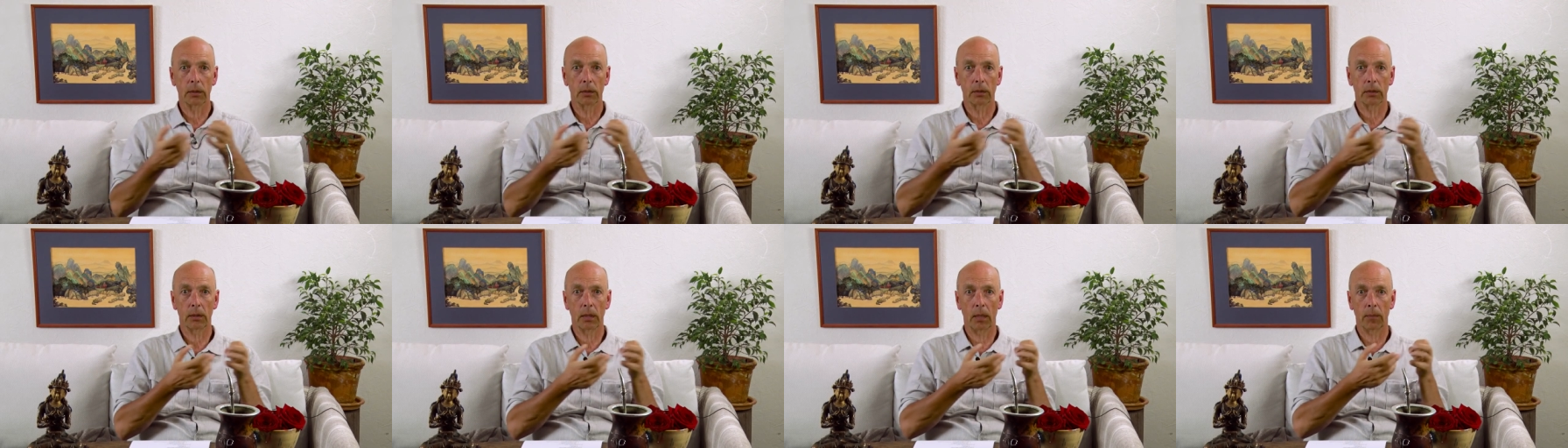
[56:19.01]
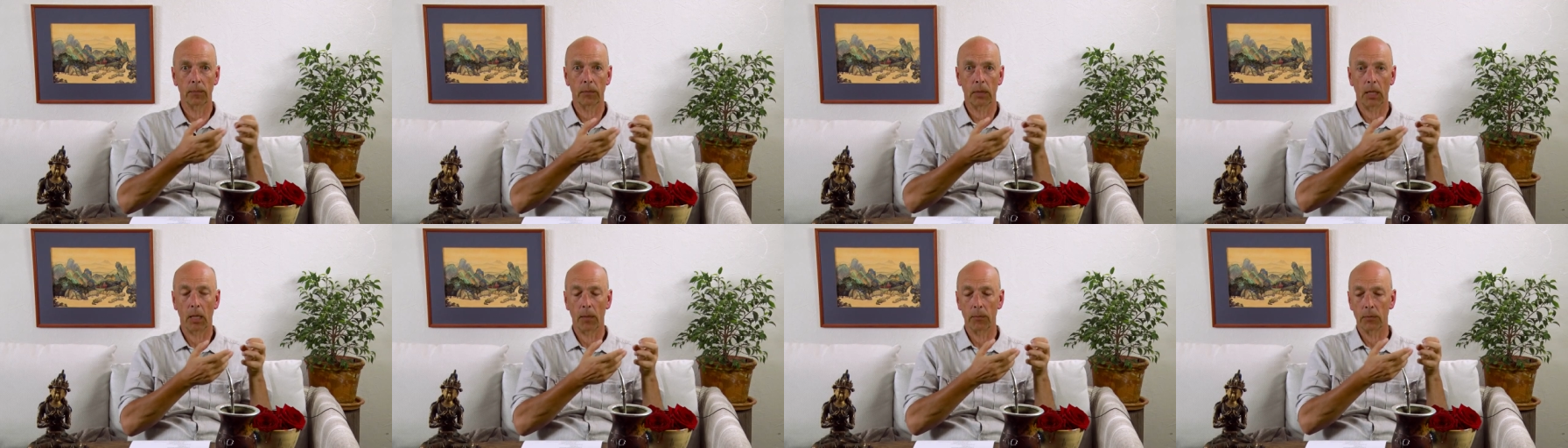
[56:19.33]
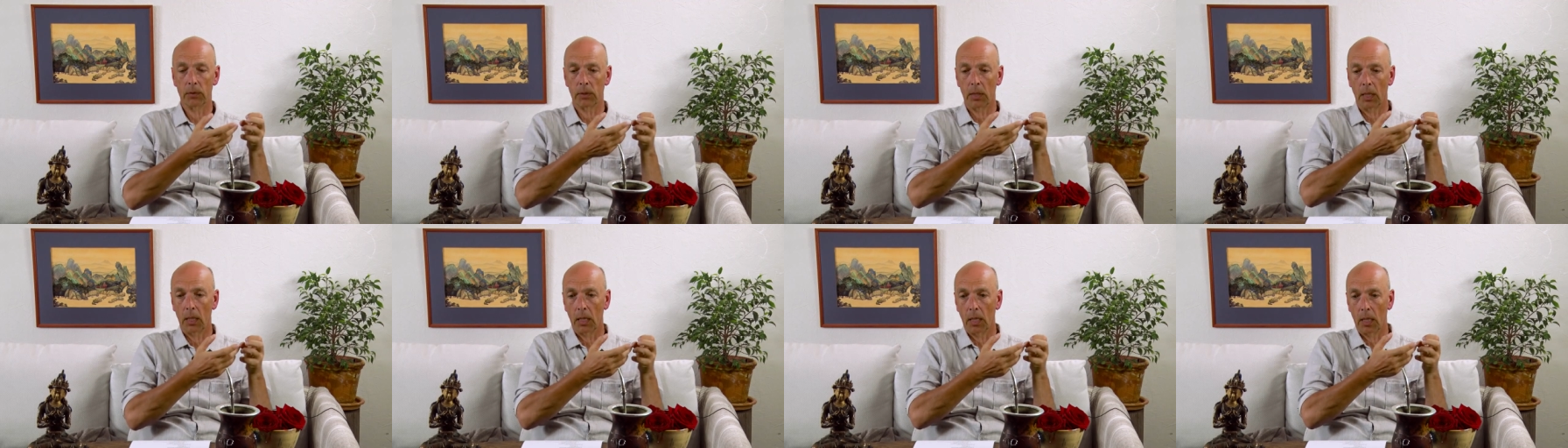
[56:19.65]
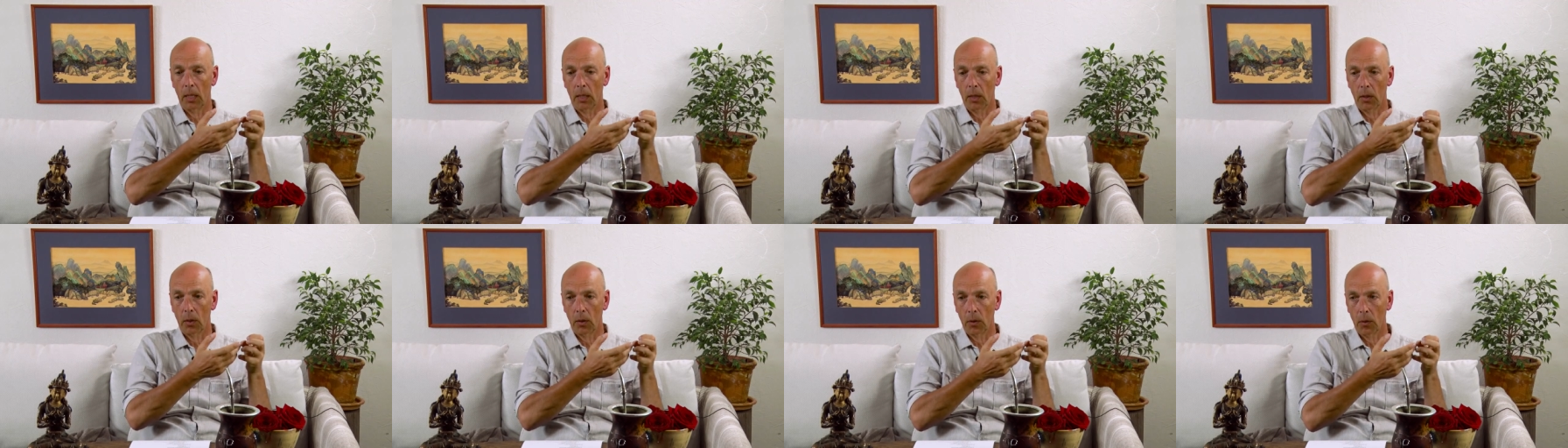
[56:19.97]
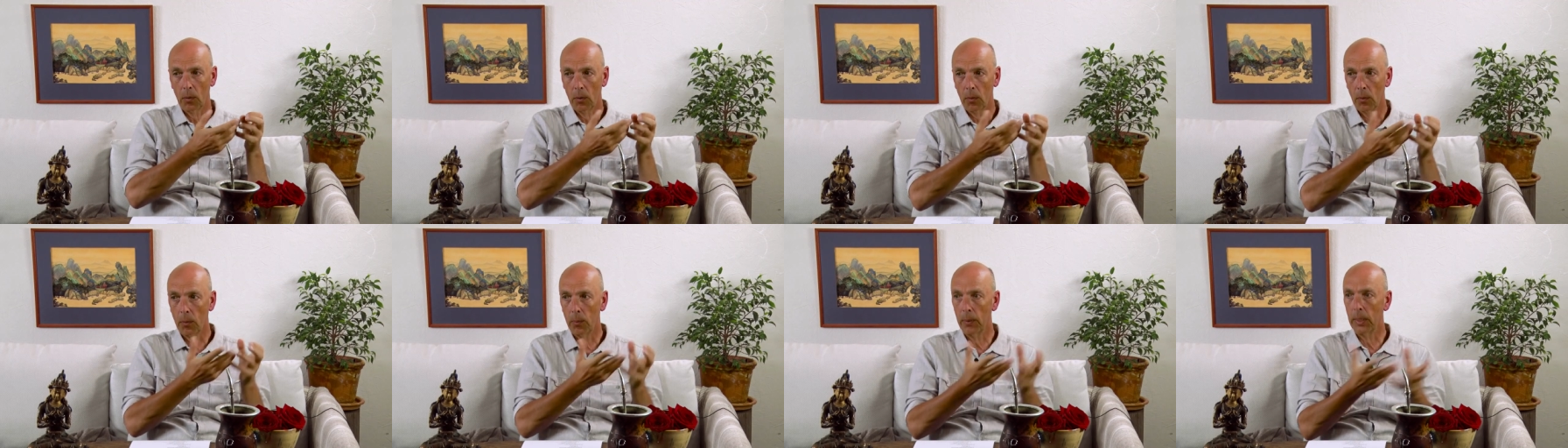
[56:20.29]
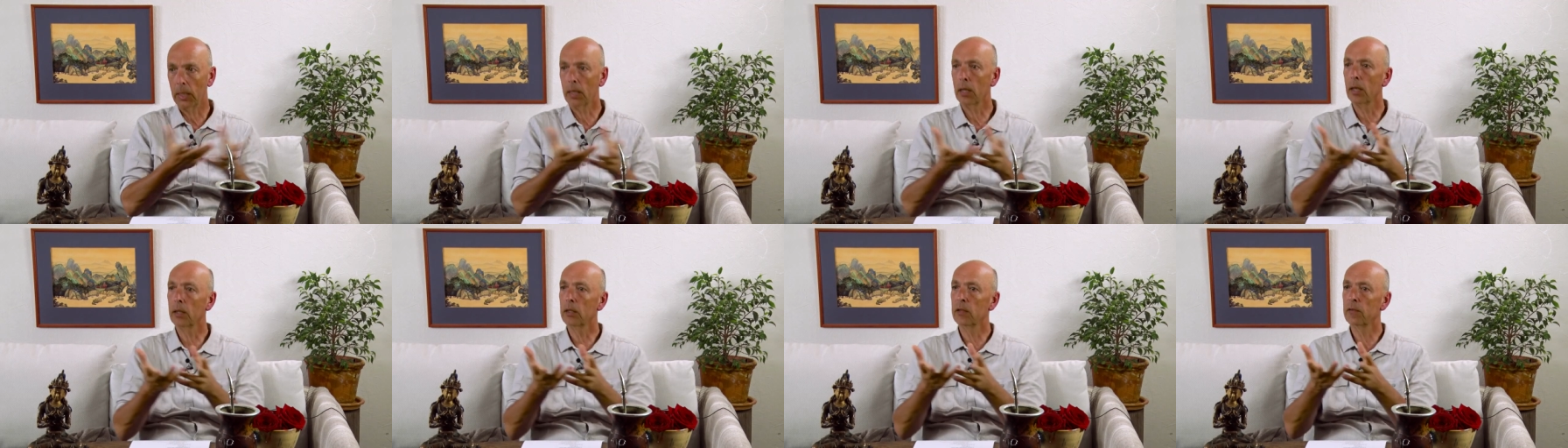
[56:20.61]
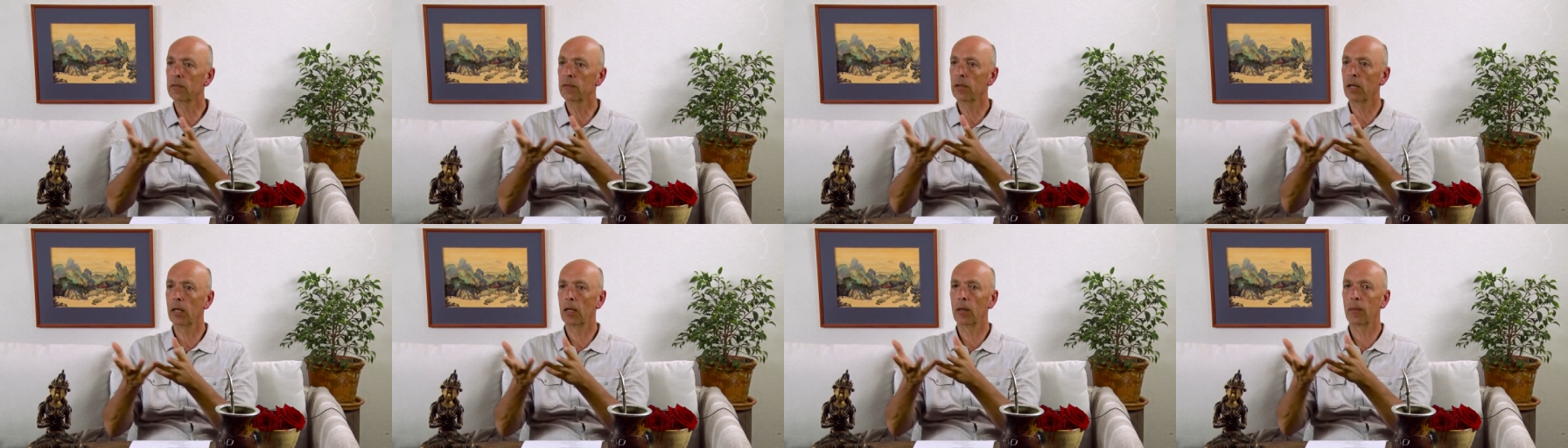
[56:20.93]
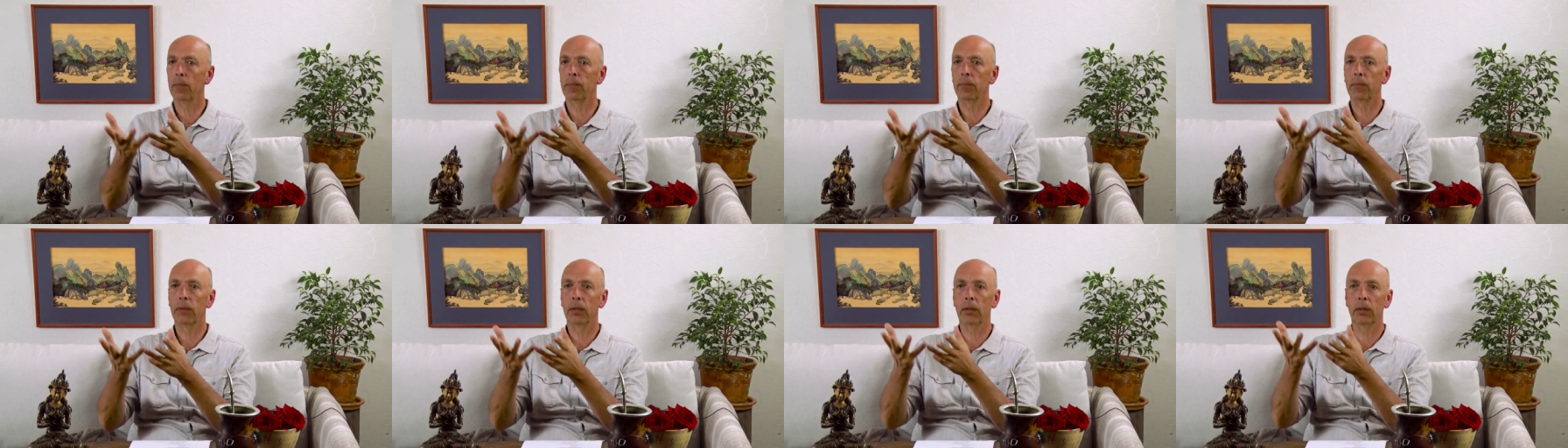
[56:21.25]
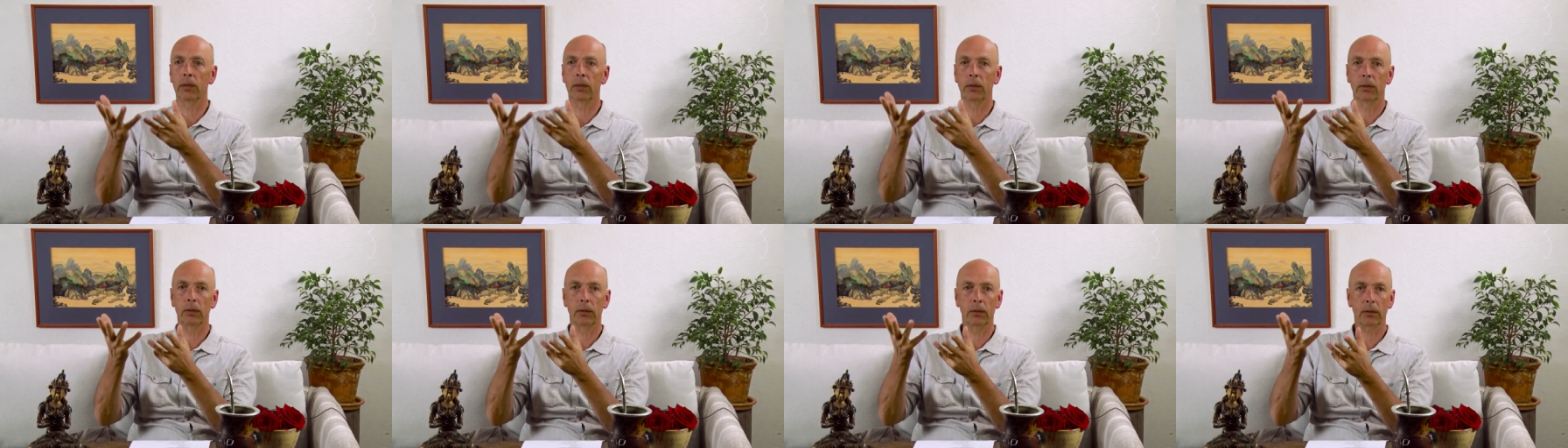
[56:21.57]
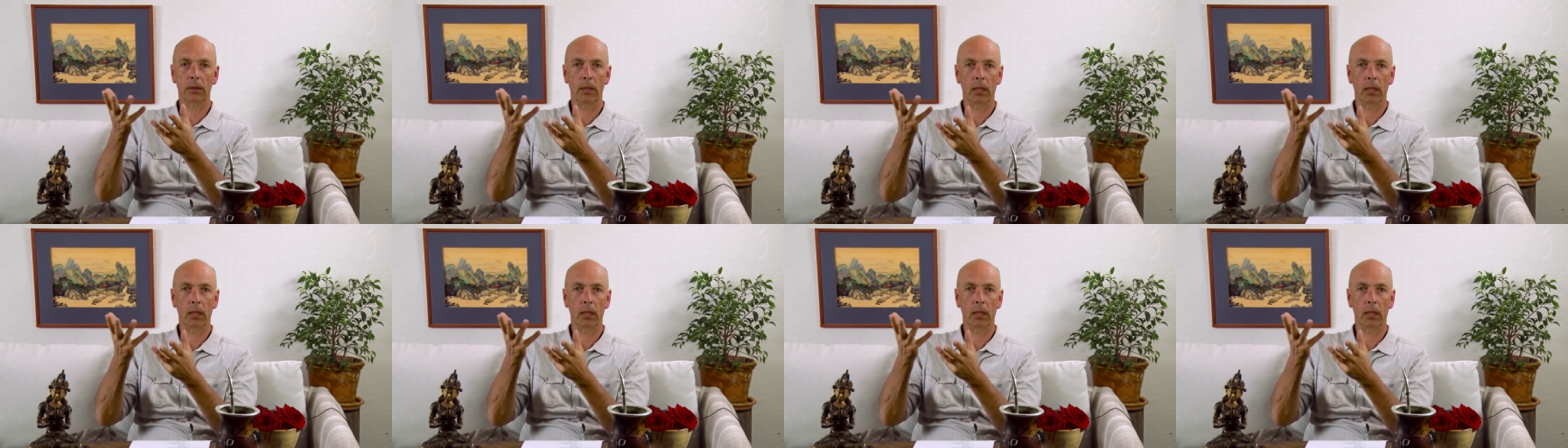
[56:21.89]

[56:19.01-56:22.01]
Sometimes there are quicker developments,